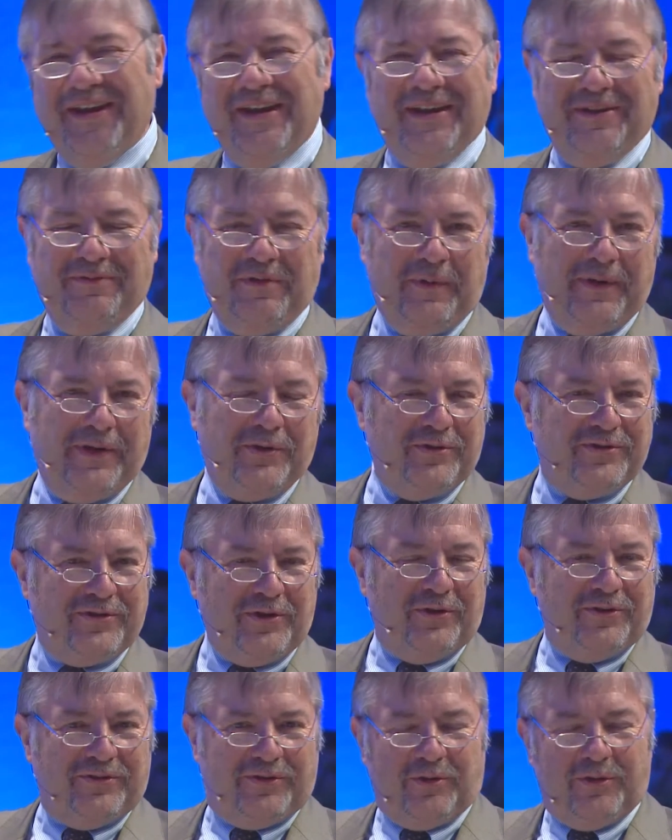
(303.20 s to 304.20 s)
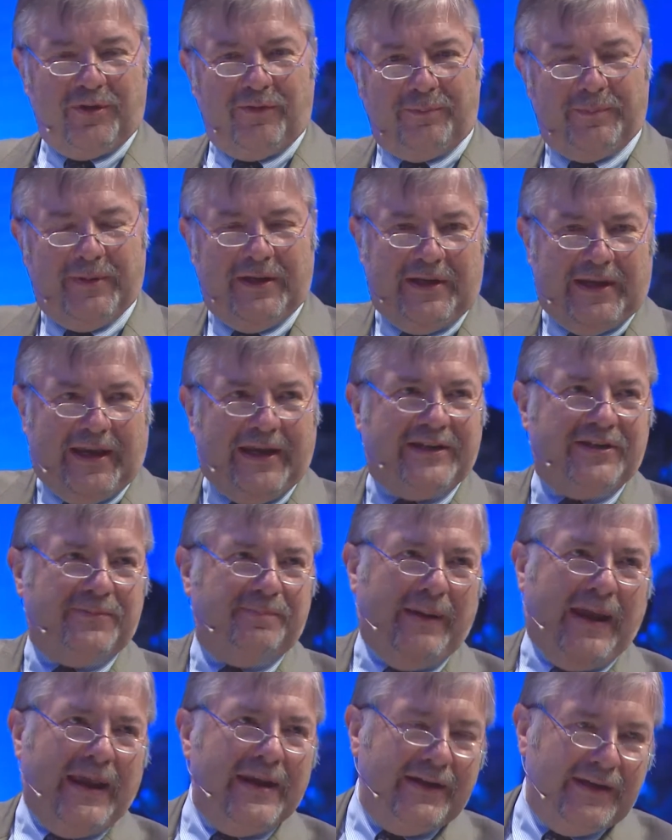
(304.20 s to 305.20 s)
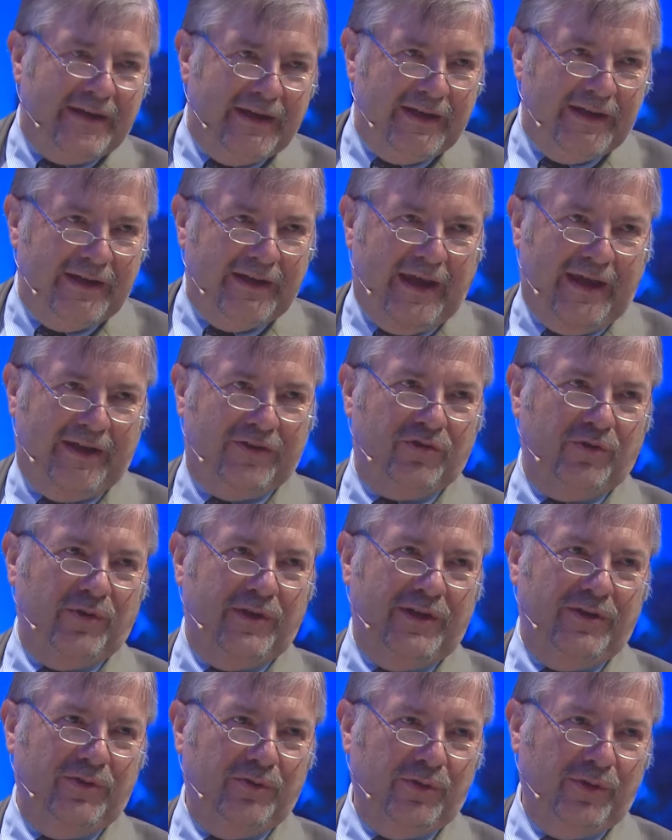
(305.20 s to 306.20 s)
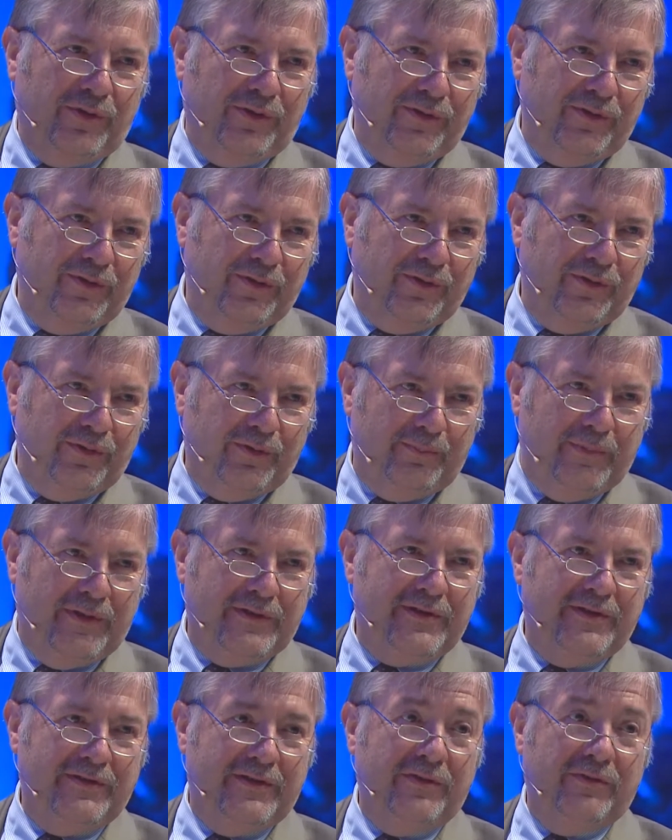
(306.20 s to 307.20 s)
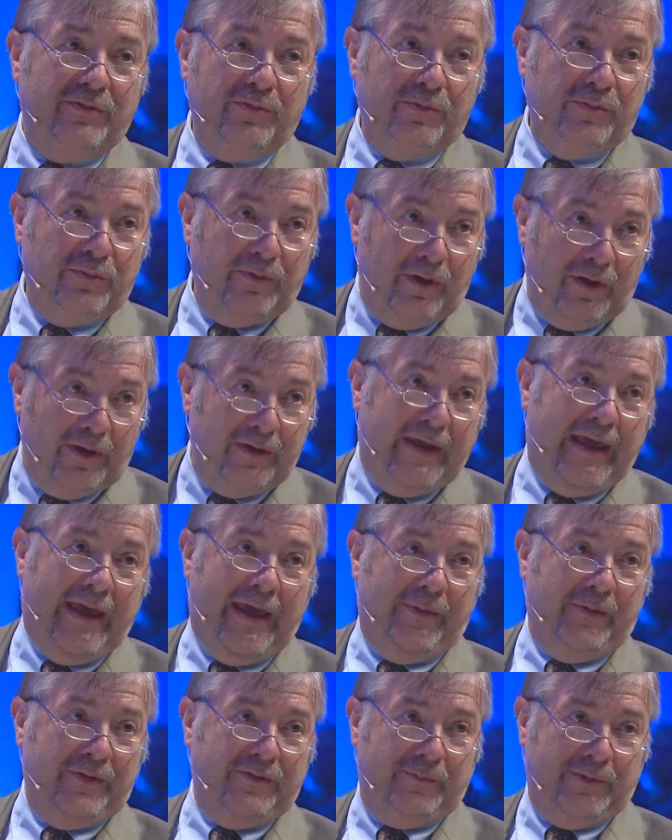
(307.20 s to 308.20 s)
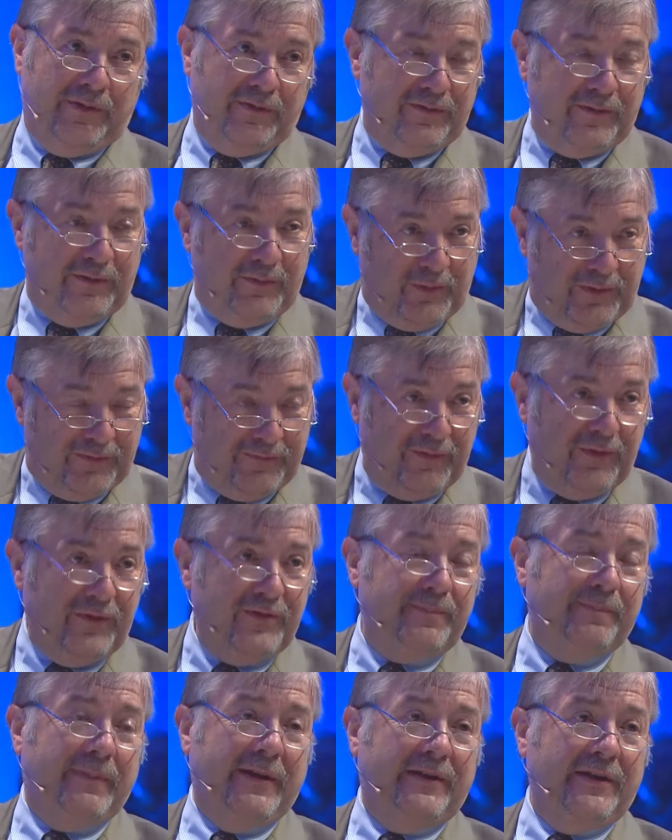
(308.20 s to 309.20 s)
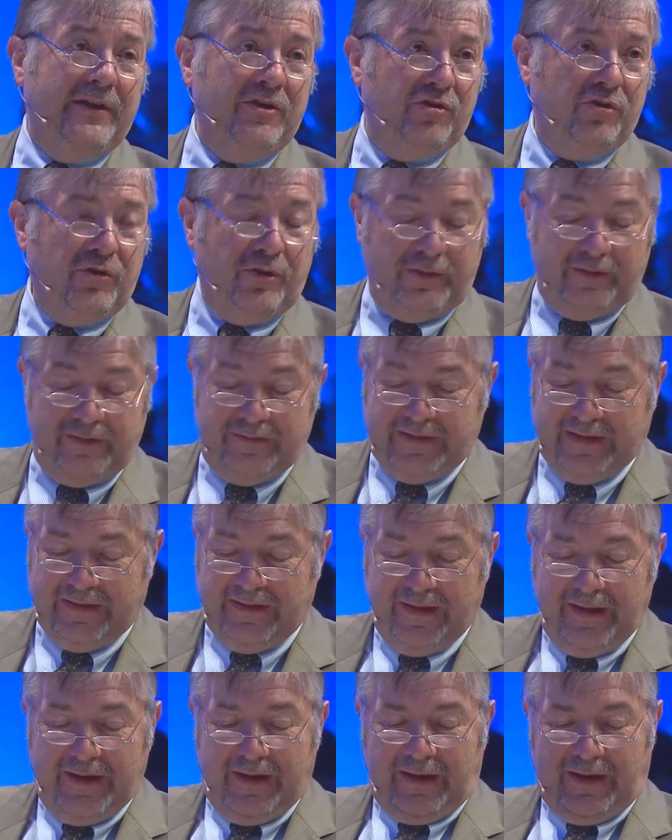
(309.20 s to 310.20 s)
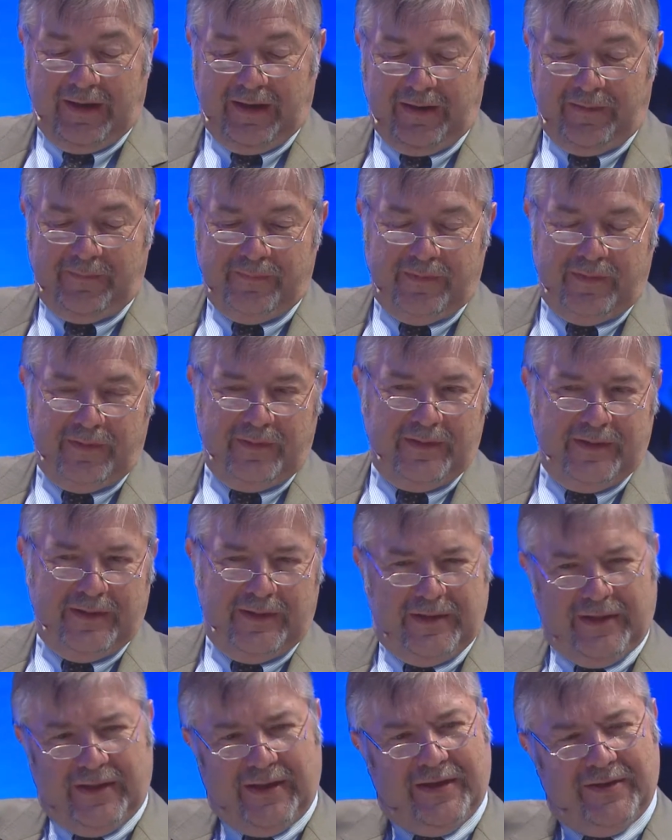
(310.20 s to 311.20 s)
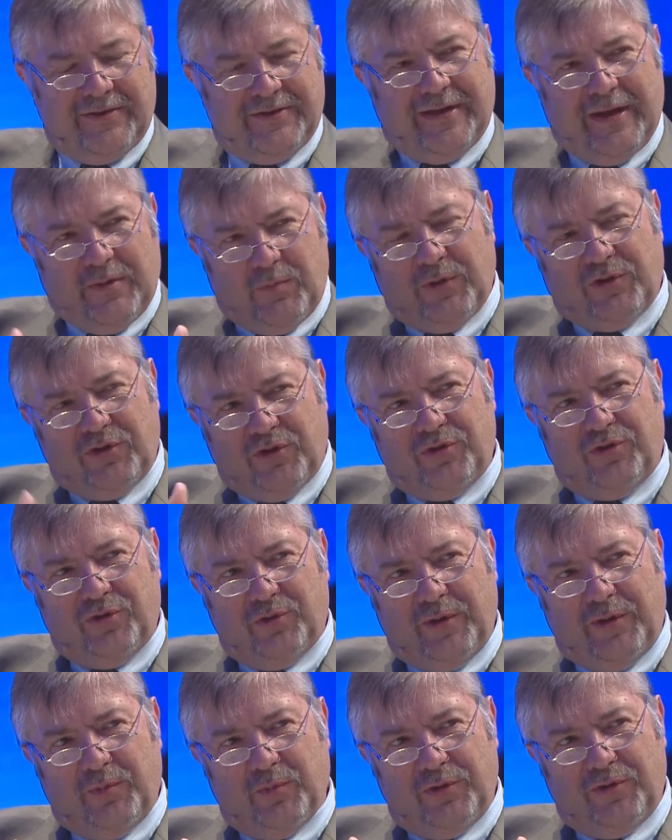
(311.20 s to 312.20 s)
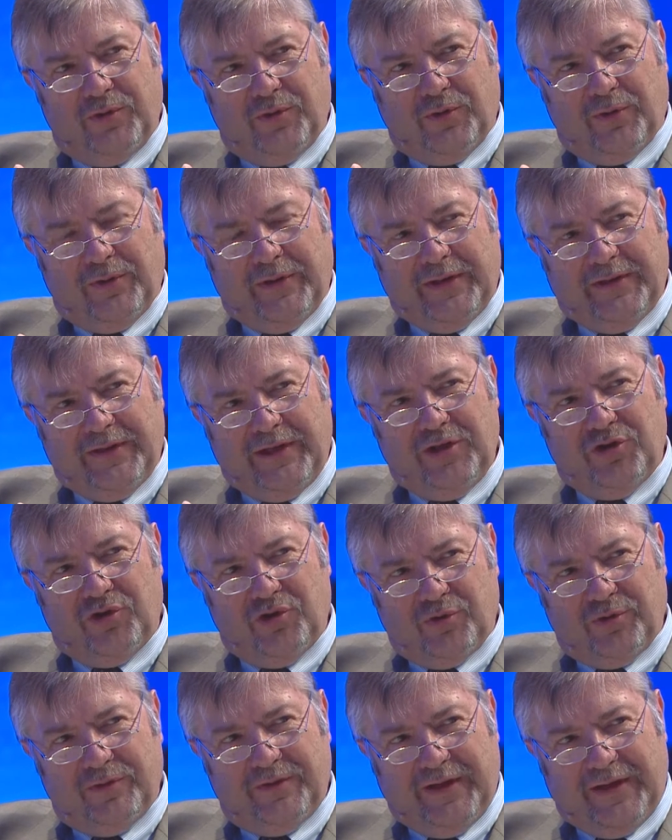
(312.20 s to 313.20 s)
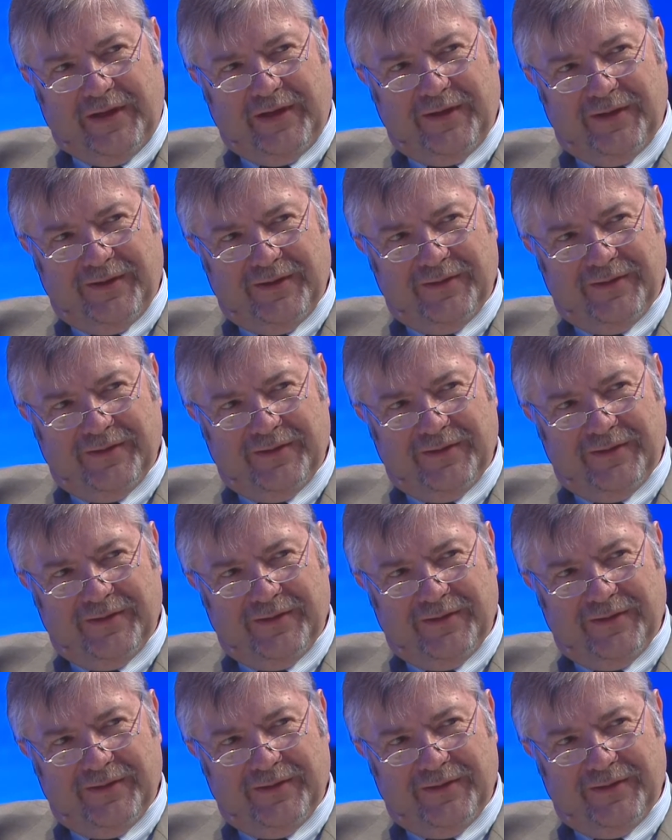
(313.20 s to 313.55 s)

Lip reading: Very good. So you've been expanding actually your business into other areas because it was first pet insurance. And is that what you're doing? Would you call that insurtech?